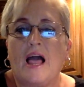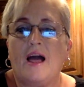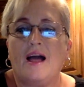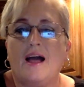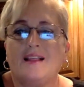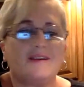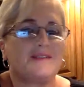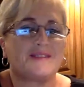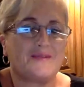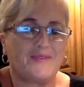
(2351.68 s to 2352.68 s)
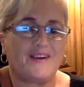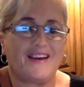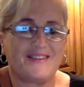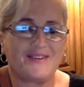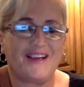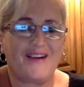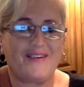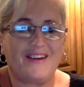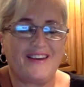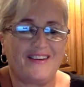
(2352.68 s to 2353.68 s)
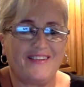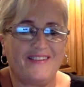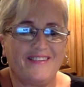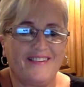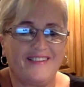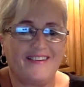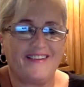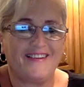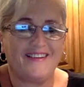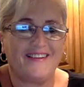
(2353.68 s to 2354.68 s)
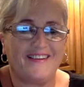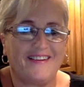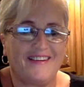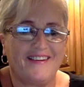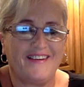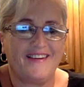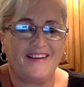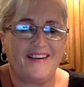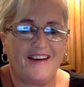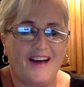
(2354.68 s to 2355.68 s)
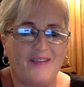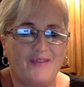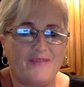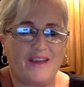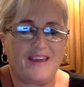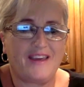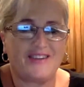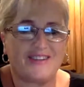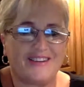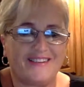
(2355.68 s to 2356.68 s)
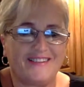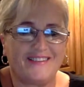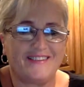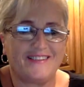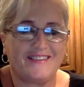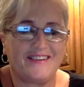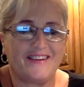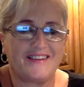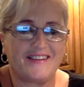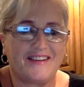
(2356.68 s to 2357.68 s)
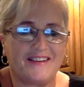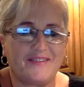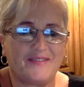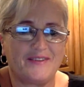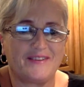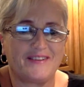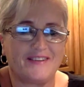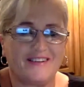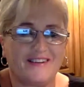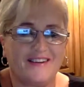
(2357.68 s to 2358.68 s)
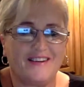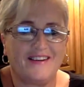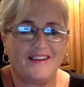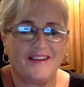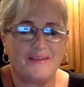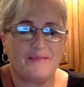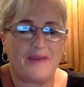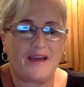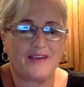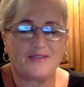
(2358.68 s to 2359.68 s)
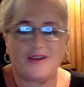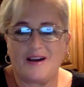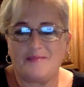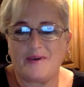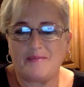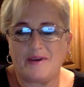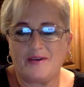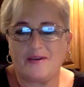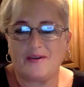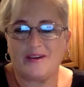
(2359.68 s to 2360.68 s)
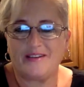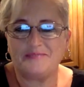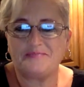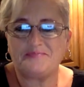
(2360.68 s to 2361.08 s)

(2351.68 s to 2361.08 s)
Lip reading: Hello, Supernatural. How are you? I'm in my kitchen. So you see a different backdrop. I've been cooking.